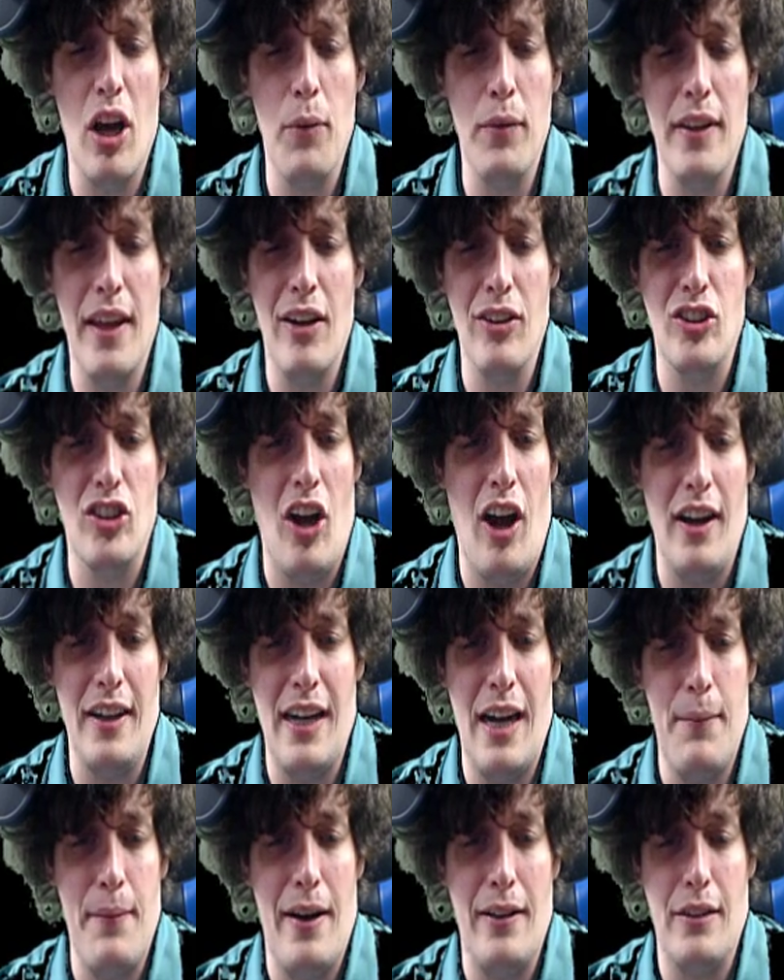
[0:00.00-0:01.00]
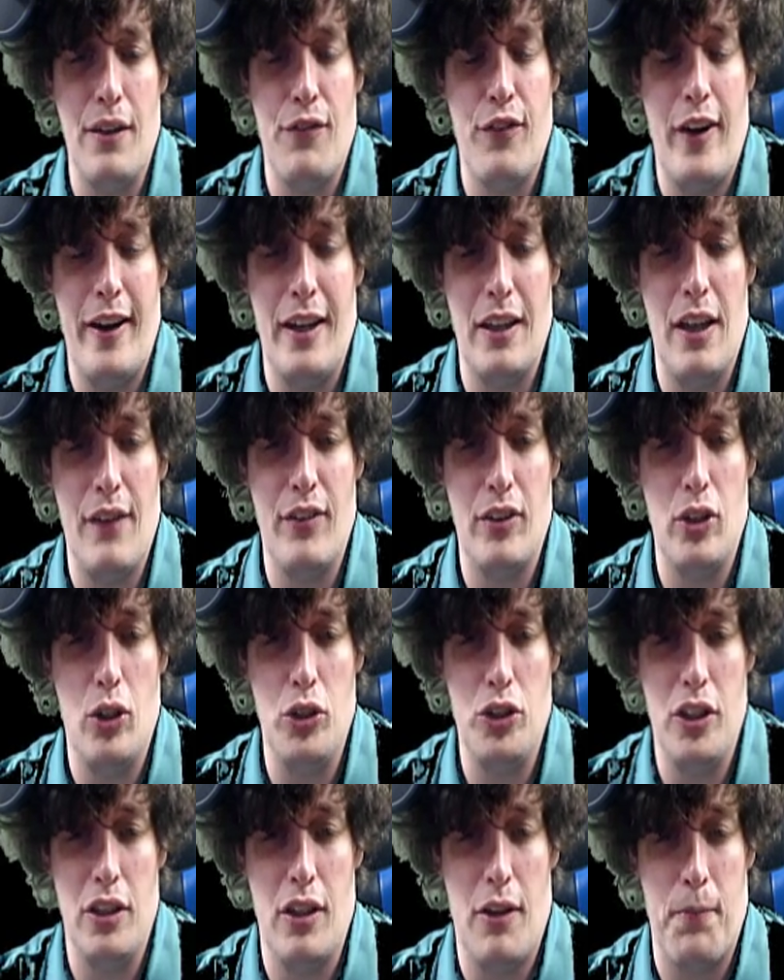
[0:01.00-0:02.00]
without talking about the final
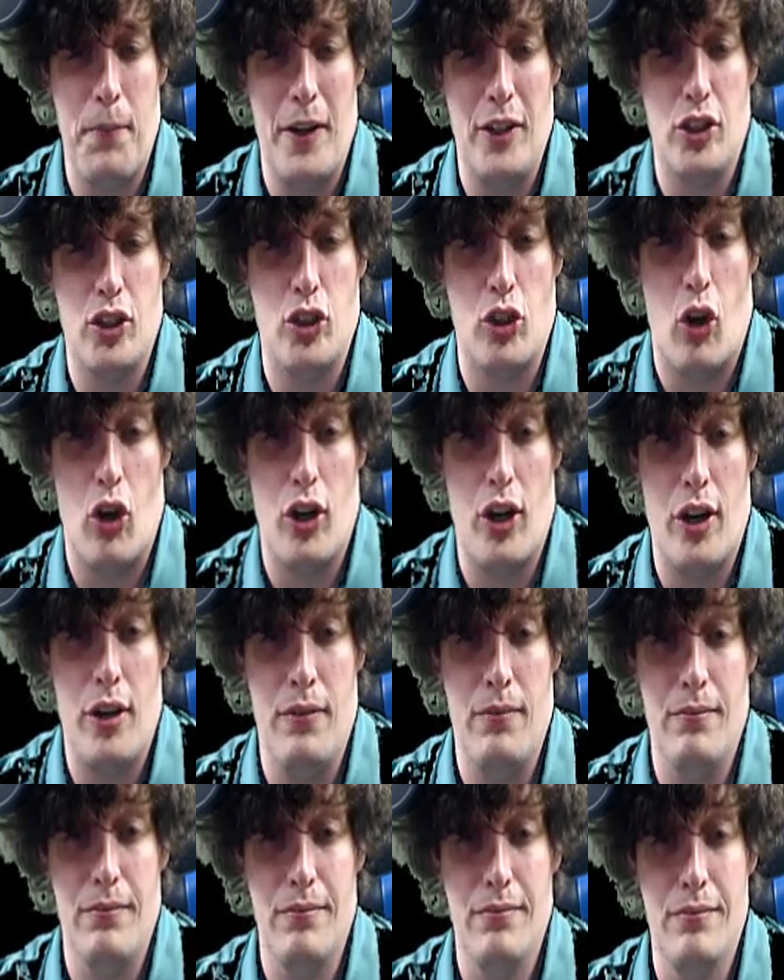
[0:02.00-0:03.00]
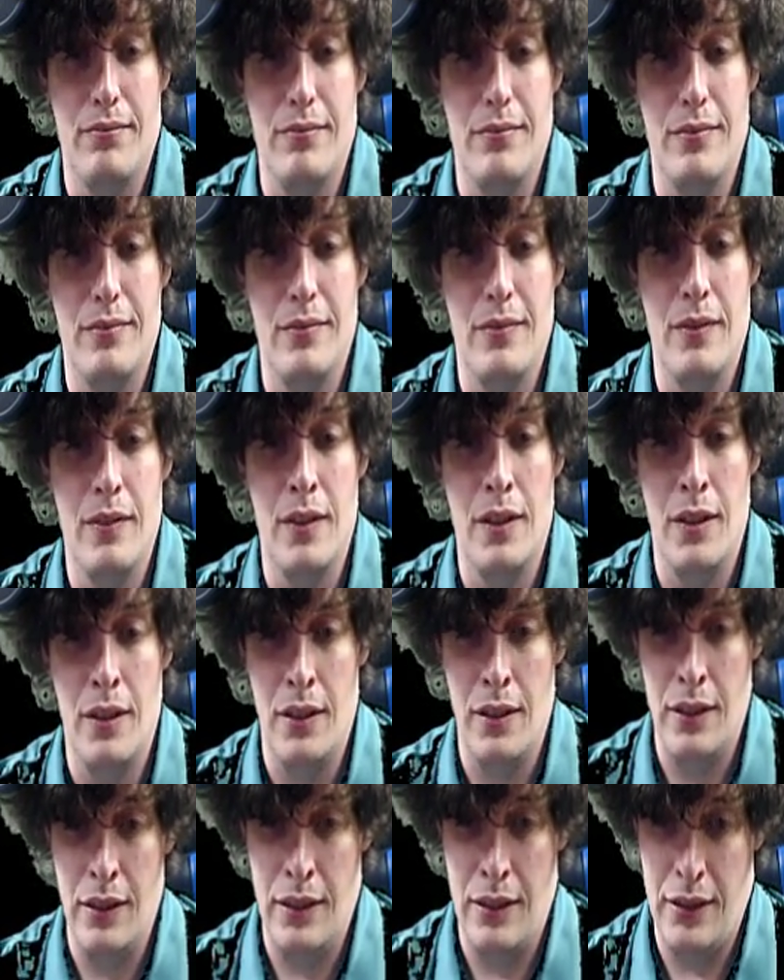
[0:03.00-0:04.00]
evolutions of my starter?
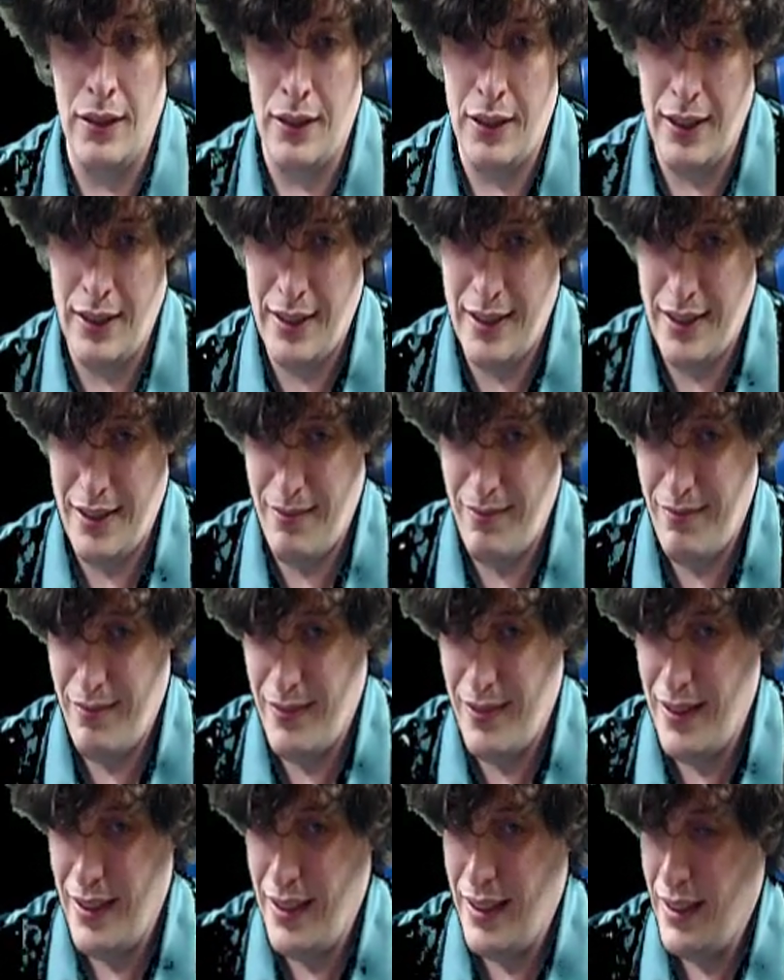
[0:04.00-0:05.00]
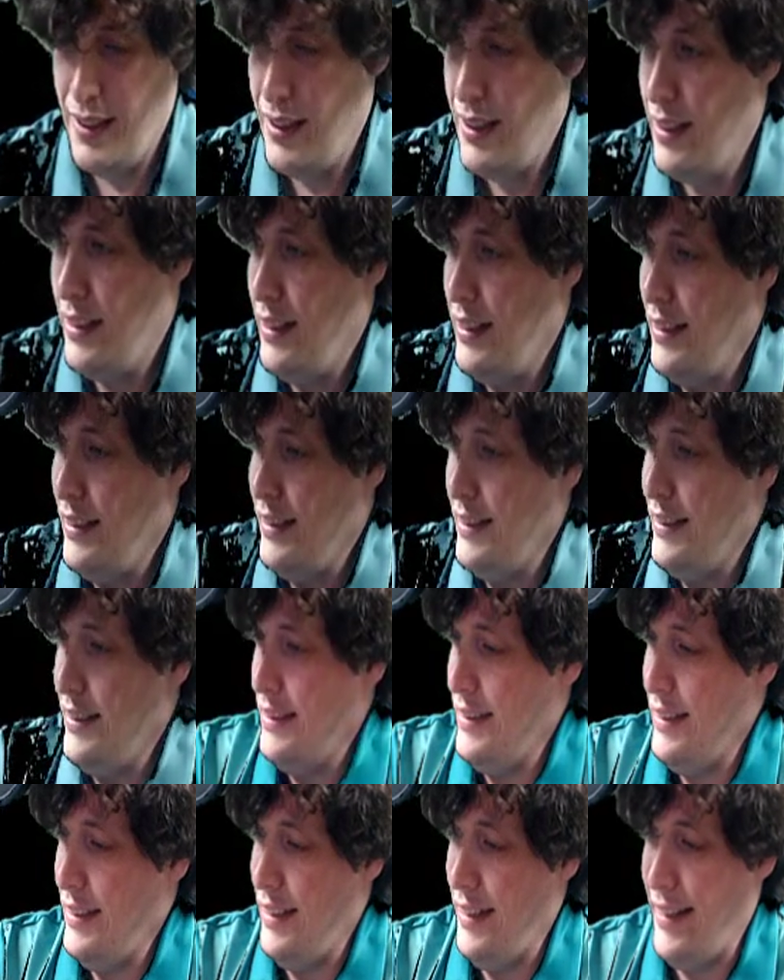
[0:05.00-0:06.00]
Just...
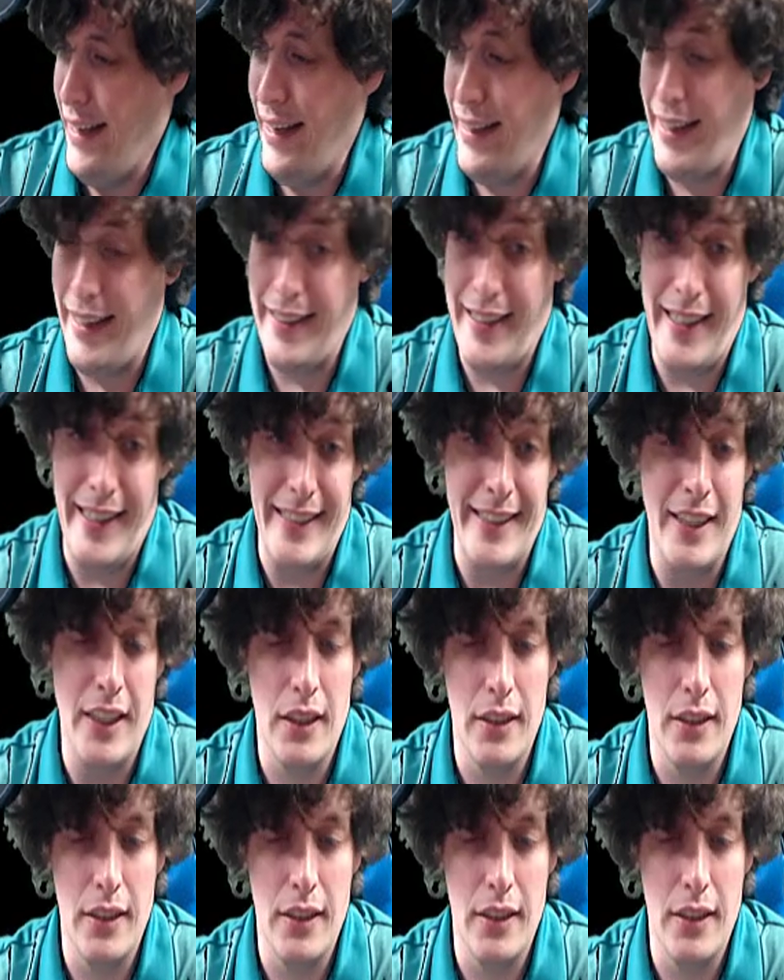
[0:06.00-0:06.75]
ay.